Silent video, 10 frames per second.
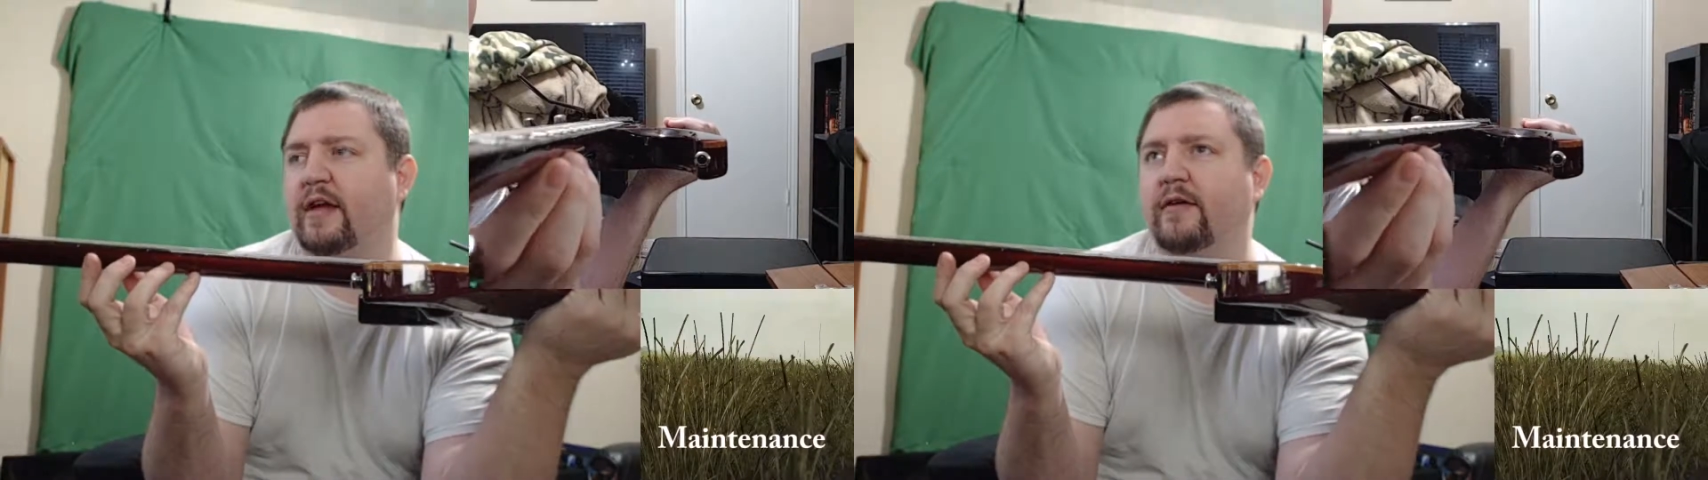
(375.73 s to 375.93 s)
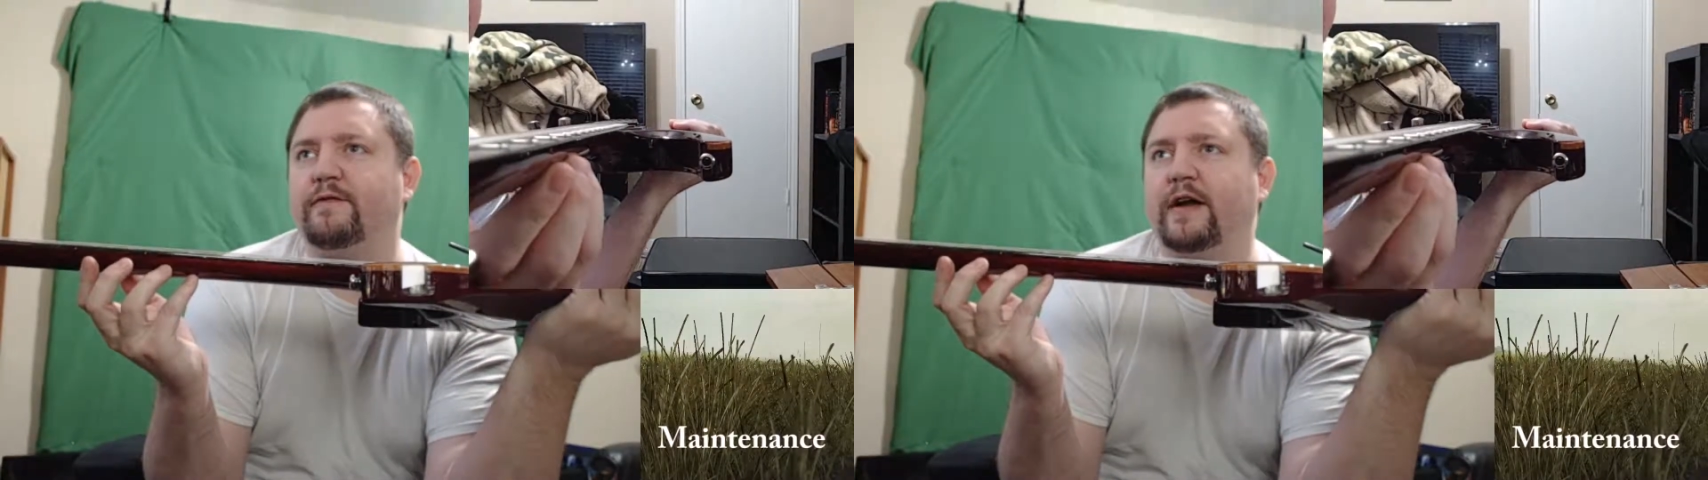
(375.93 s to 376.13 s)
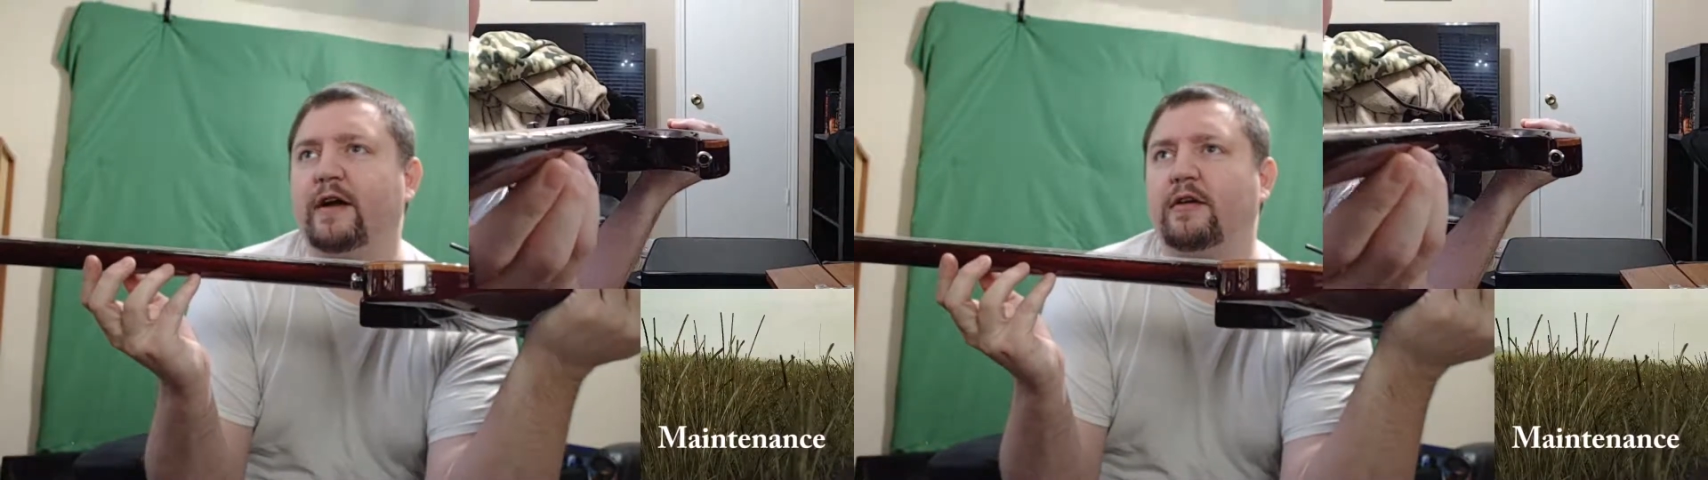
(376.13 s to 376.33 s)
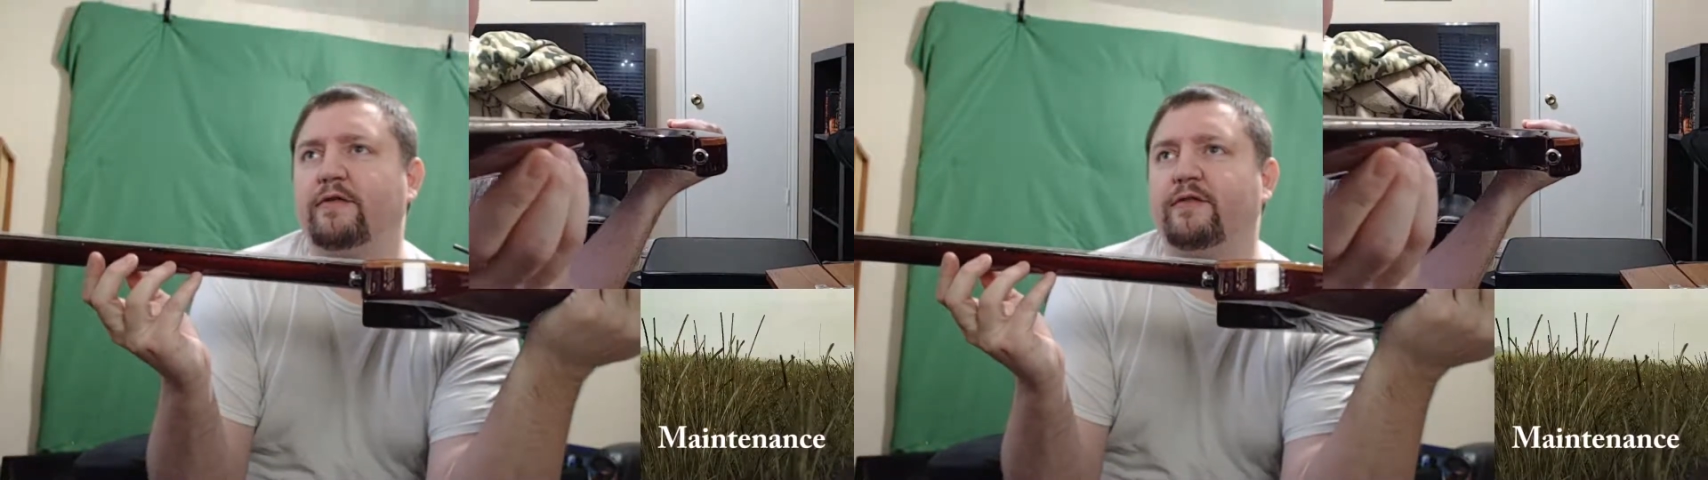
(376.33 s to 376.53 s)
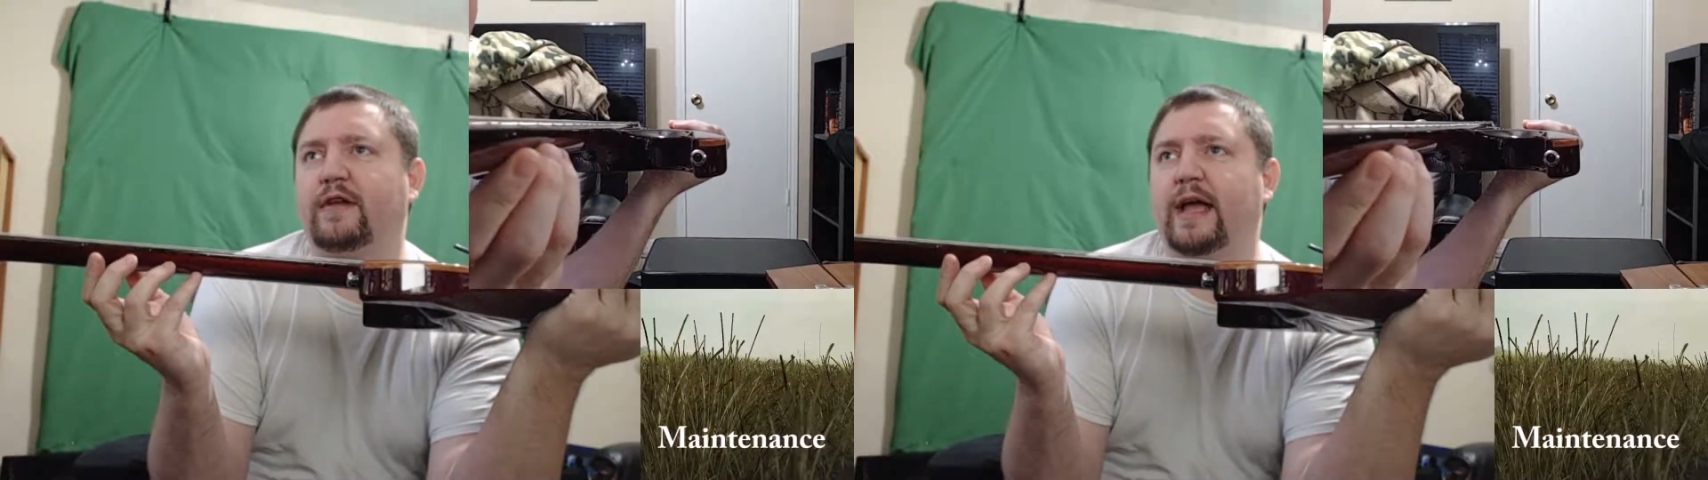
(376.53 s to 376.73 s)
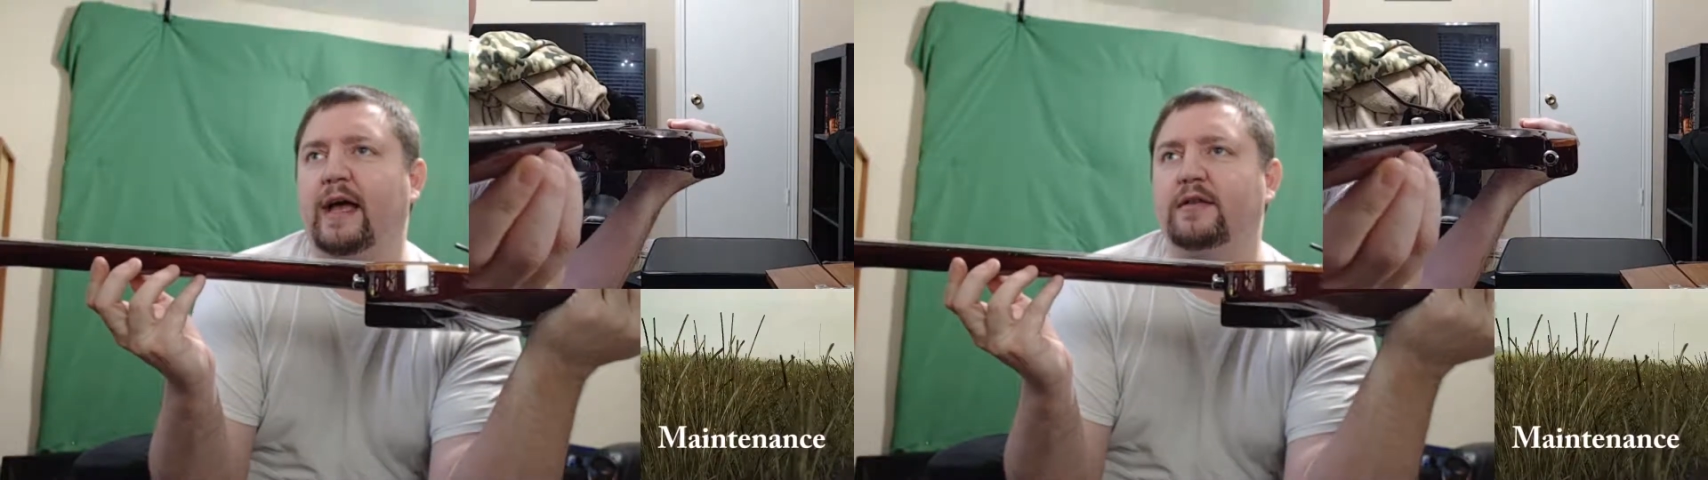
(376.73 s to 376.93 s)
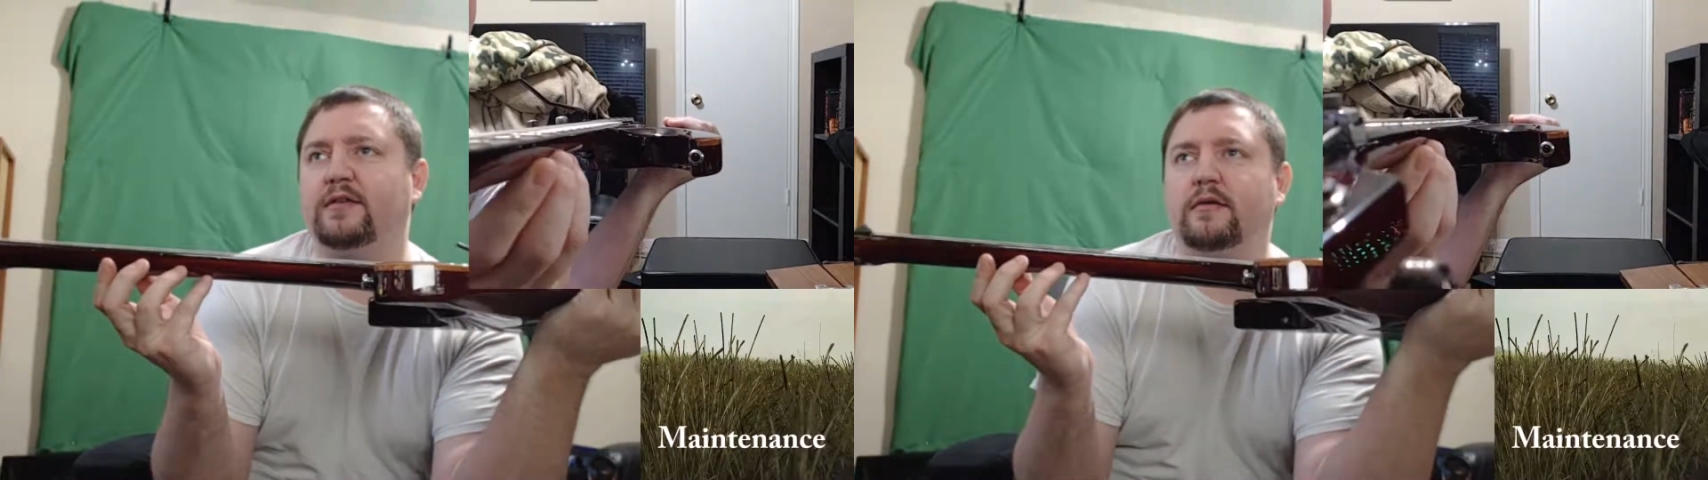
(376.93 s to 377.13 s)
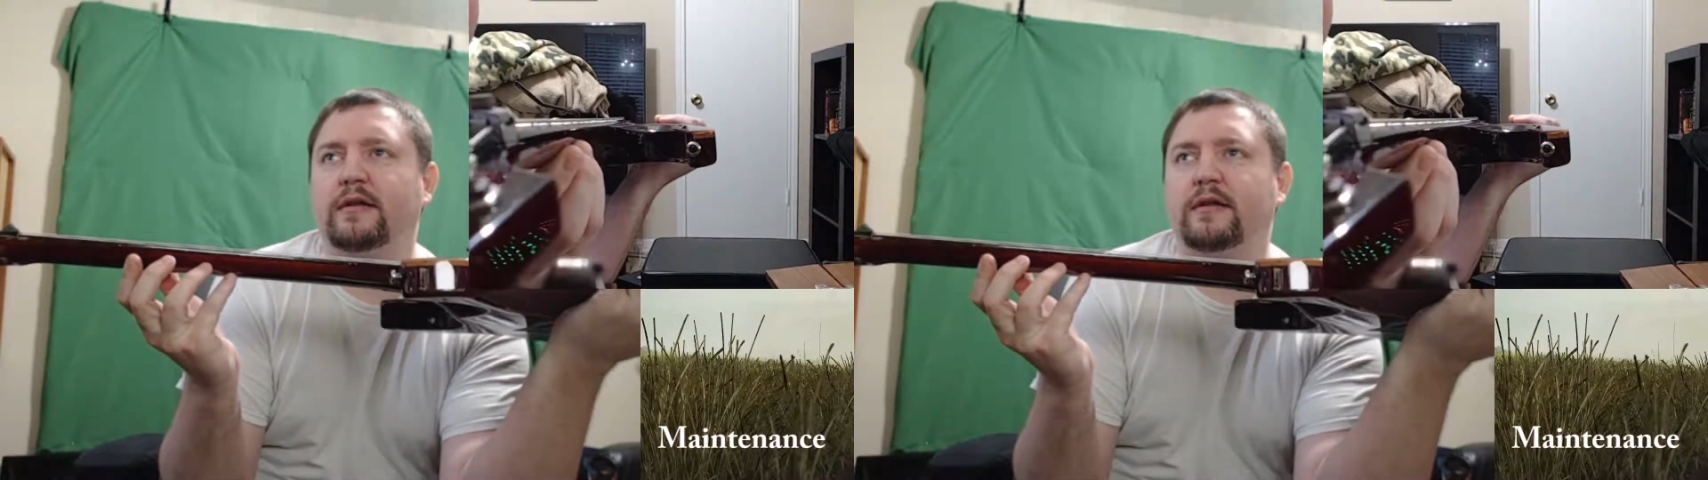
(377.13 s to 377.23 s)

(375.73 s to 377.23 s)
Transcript: a fairly flat